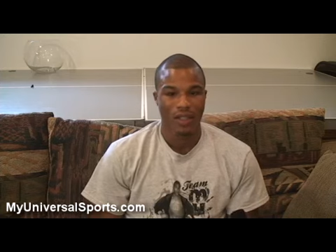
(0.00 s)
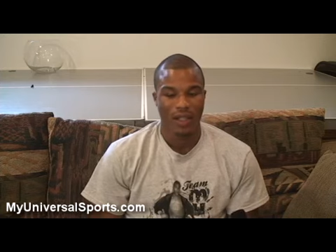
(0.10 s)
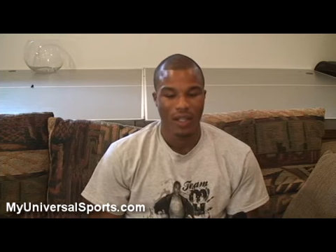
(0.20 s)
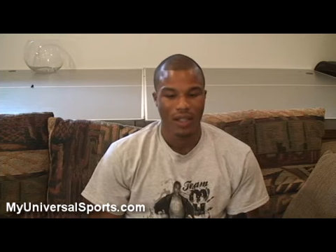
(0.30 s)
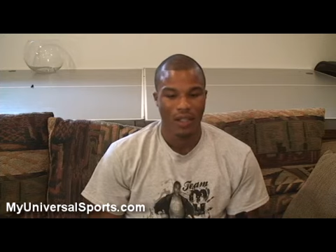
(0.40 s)

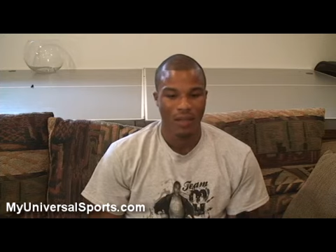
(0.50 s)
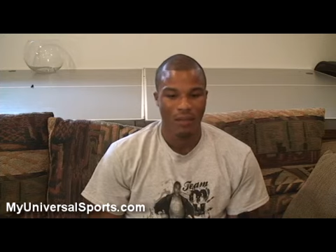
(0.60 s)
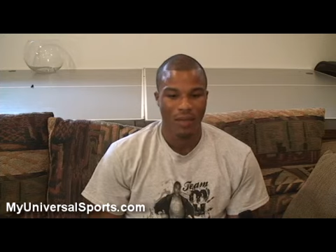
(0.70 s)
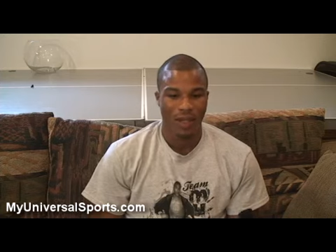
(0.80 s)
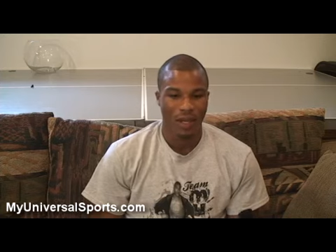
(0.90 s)
And
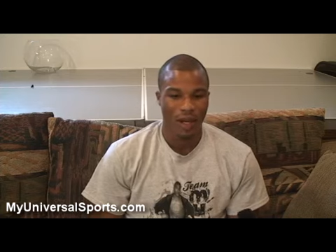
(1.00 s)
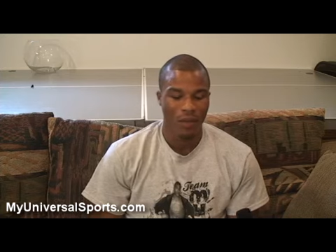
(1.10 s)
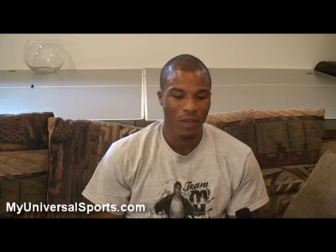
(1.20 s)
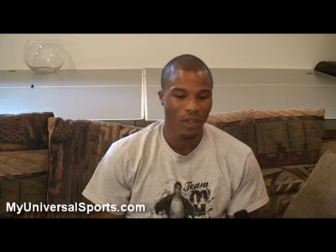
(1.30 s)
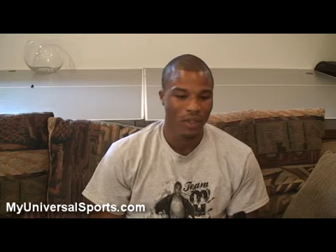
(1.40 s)

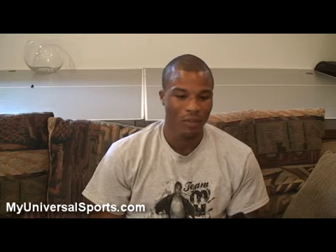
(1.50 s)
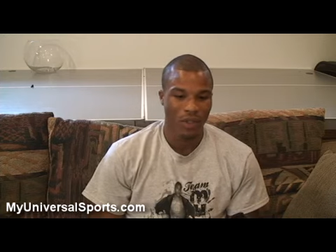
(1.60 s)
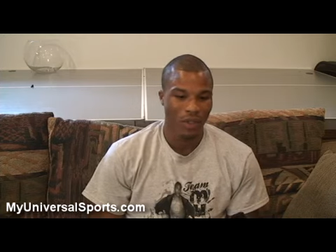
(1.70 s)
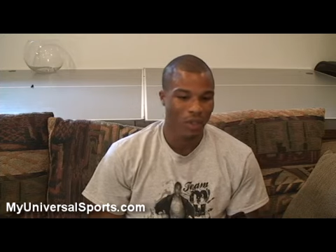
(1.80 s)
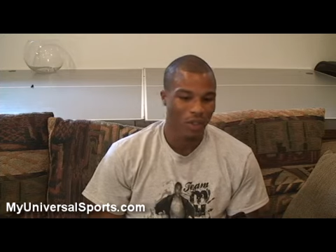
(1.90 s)
I'm willing to
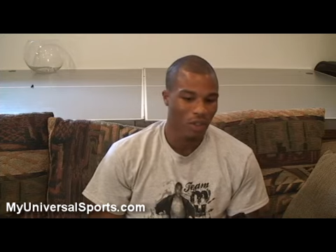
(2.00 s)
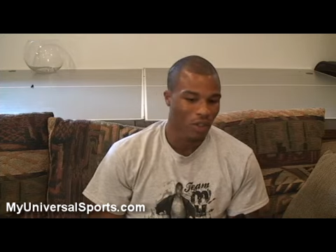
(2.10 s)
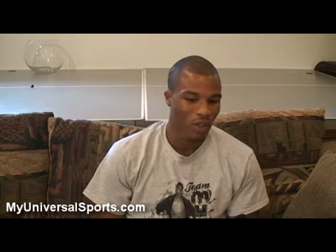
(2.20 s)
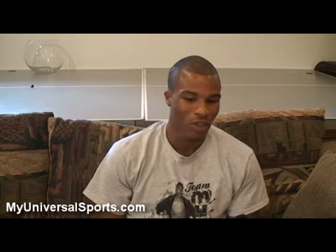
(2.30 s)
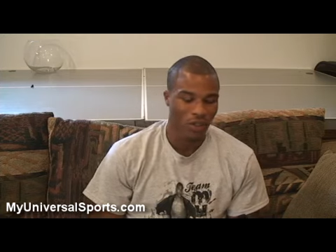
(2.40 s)
put on a
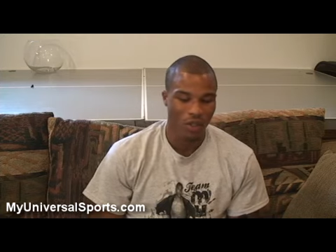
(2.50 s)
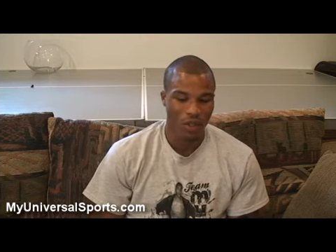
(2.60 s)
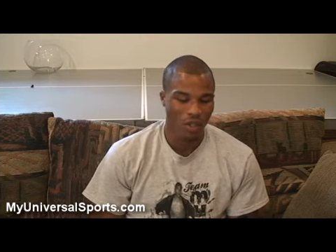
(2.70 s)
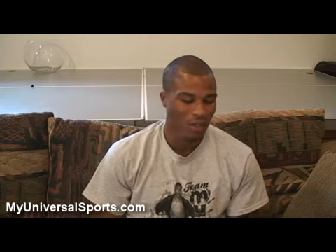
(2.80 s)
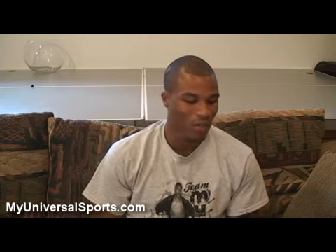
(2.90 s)
show, so
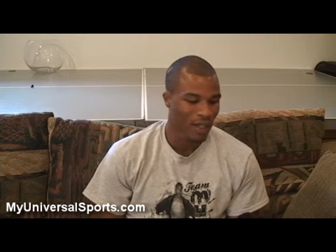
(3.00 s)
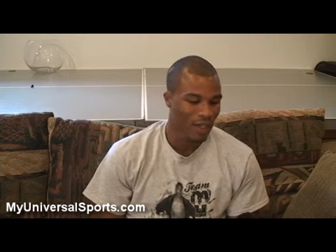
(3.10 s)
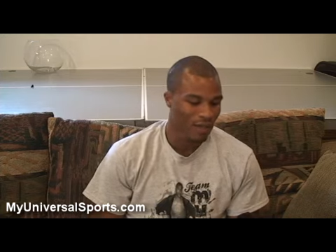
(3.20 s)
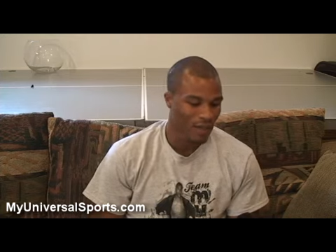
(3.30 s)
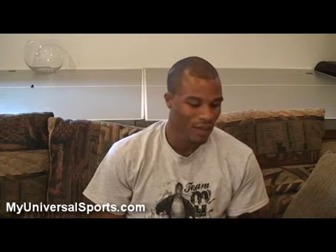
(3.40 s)
is the main
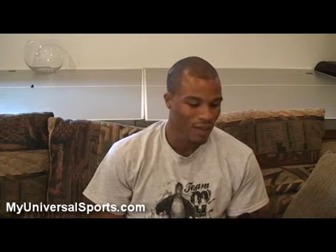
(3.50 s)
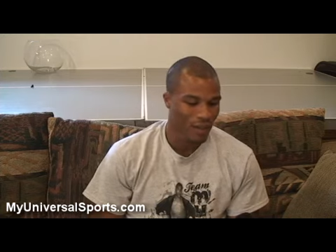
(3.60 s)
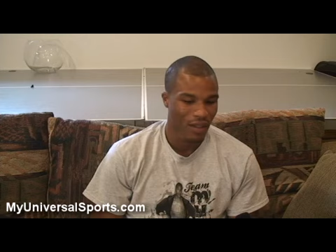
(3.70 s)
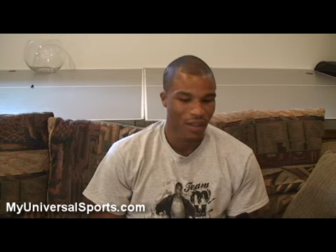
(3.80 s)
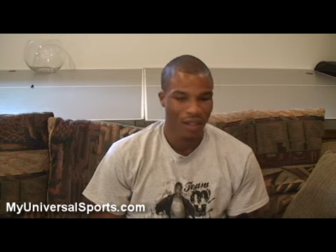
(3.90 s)
event.
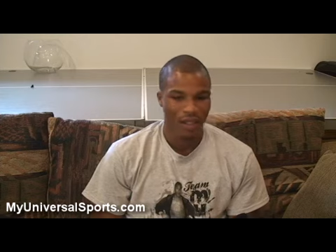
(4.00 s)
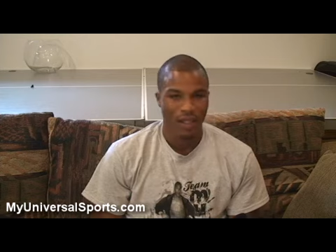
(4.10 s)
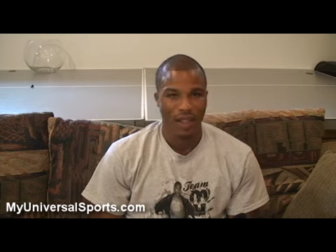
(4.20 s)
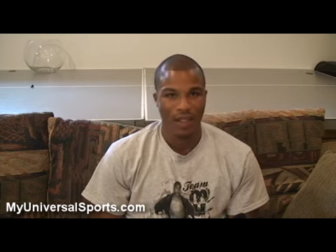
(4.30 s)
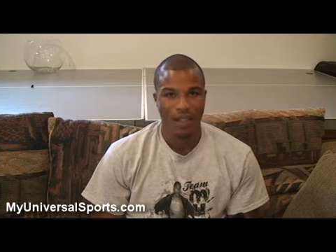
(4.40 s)

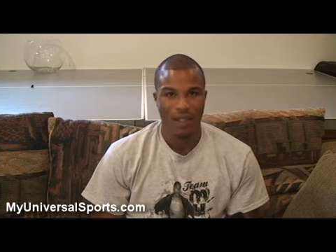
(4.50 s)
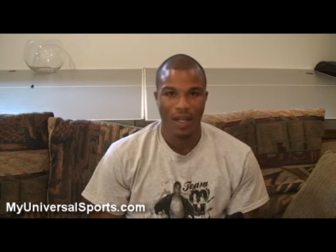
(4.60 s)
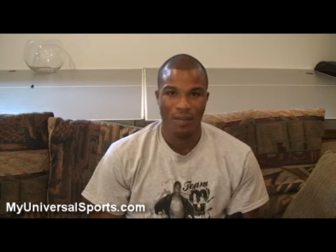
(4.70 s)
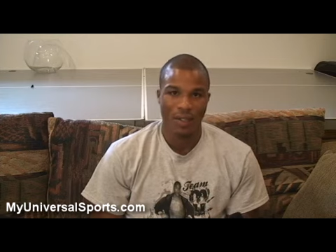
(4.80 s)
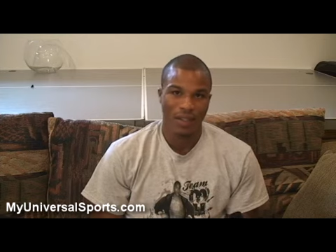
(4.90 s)
And
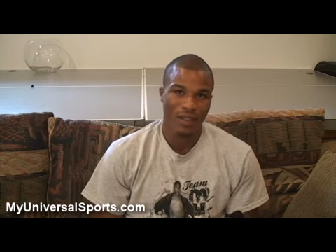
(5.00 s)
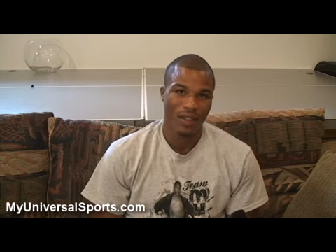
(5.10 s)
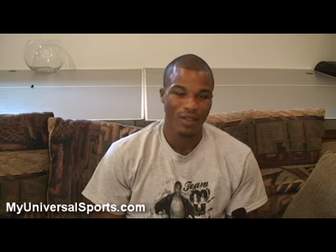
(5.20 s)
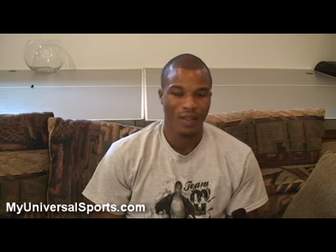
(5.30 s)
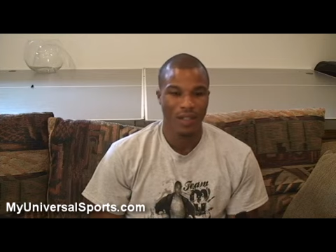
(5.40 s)
I mean,
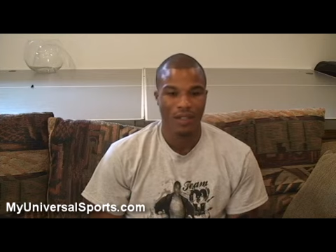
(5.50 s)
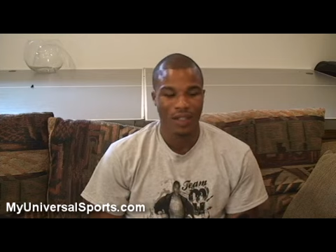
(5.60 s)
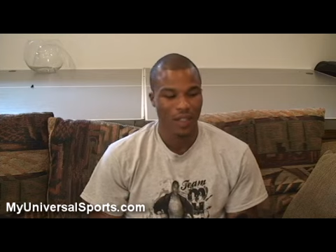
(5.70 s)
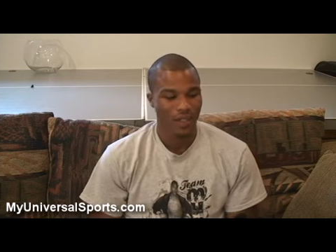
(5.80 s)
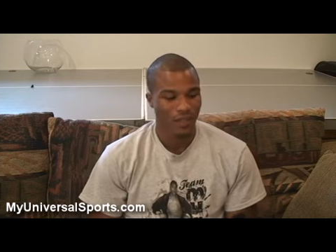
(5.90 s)
it's very
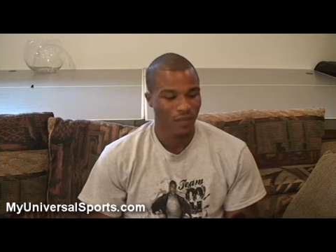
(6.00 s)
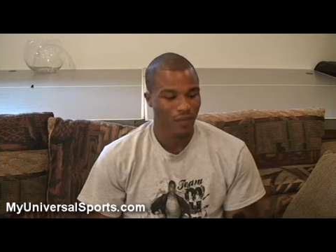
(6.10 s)
nice.